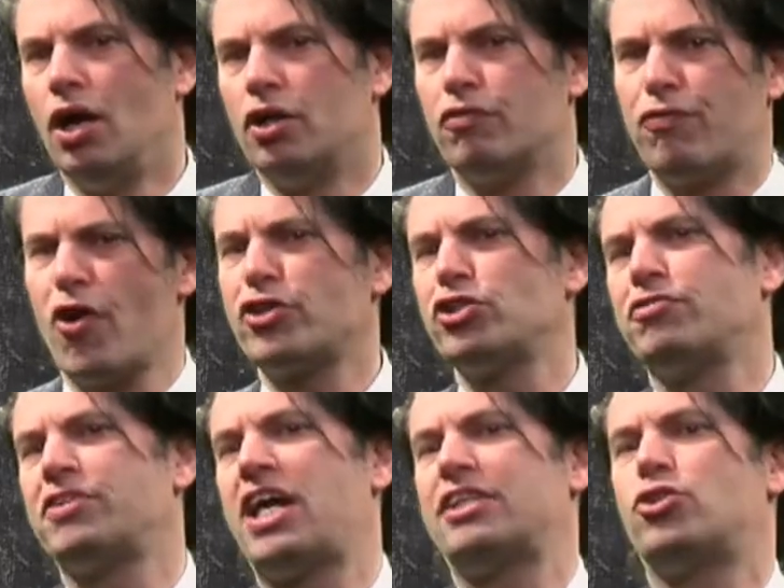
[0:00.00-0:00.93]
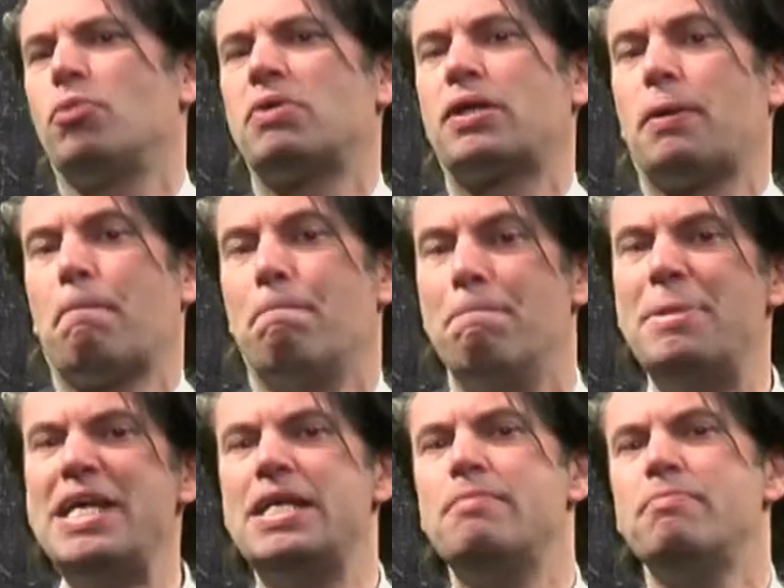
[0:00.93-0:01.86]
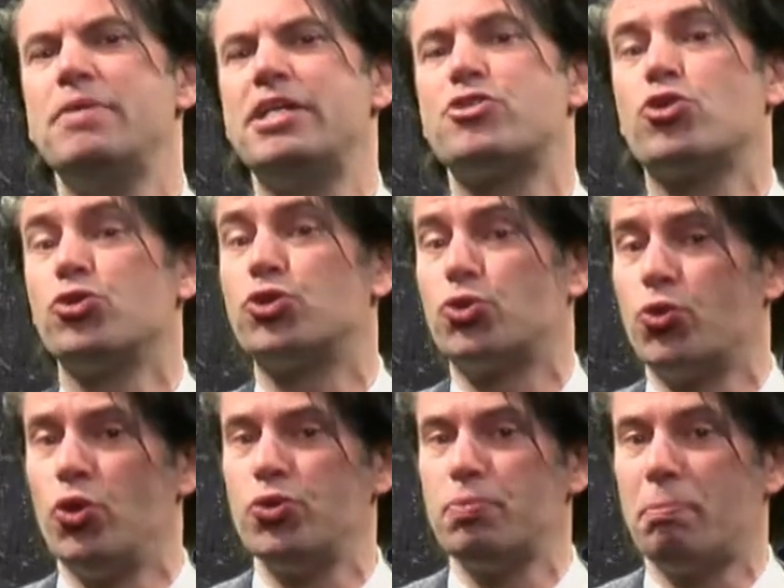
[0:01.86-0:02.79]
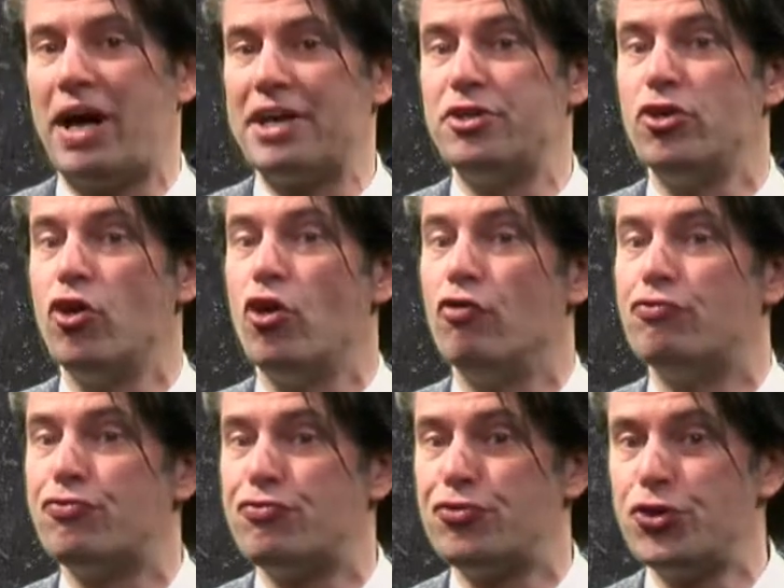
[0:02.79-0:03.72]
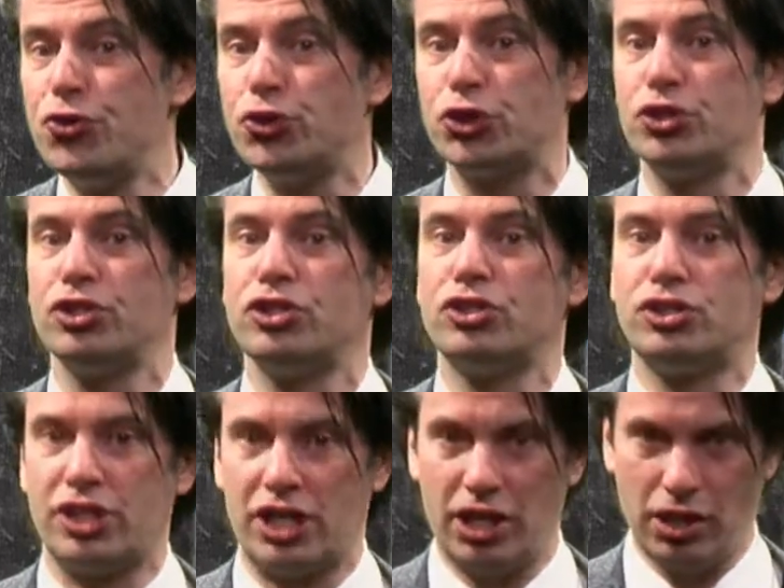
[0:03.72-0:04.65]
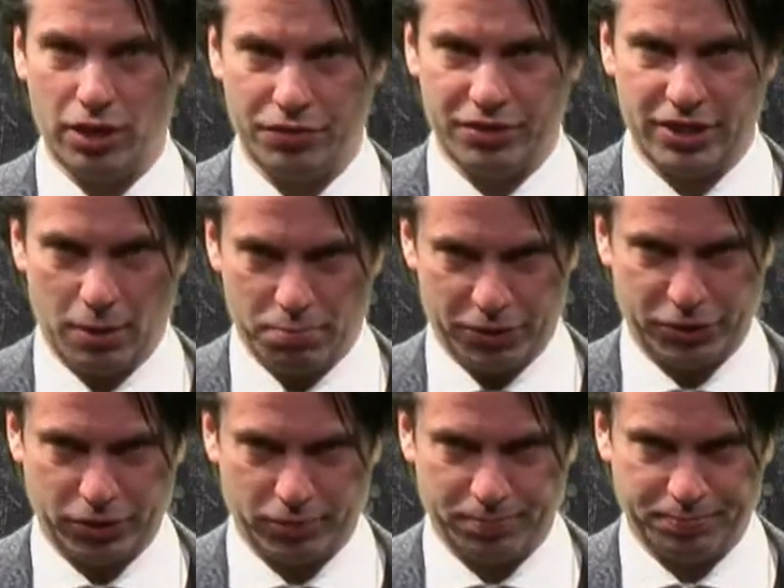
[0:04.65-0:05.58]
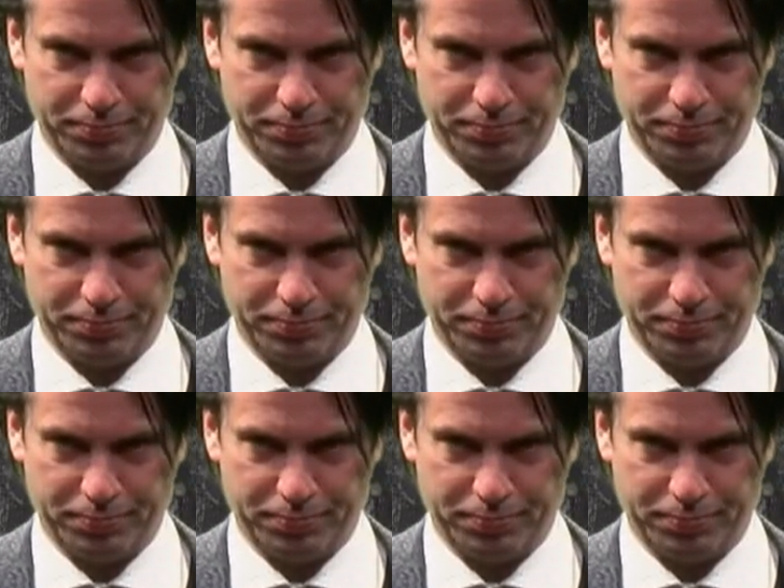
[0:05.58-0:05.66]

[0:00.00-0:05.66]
The flux of an atomic beam is controlled by the effusion cell temperature.